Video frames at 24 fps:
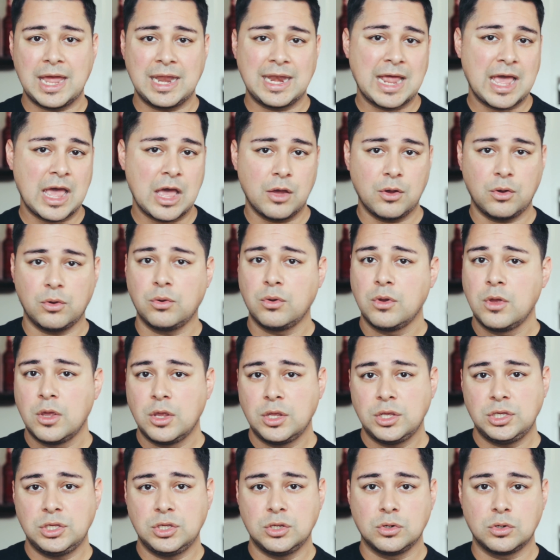and how
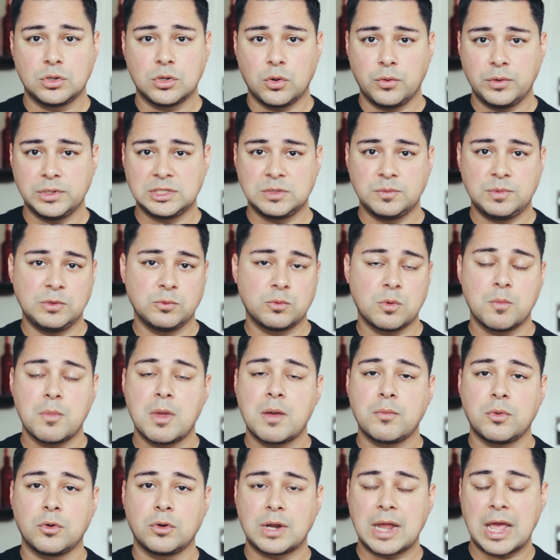you're going to be
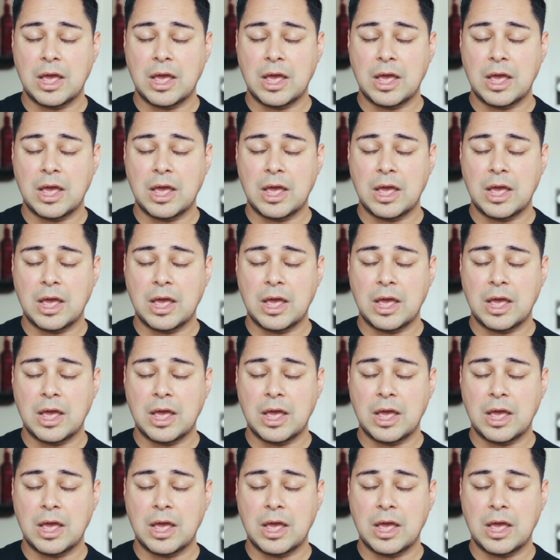remembered,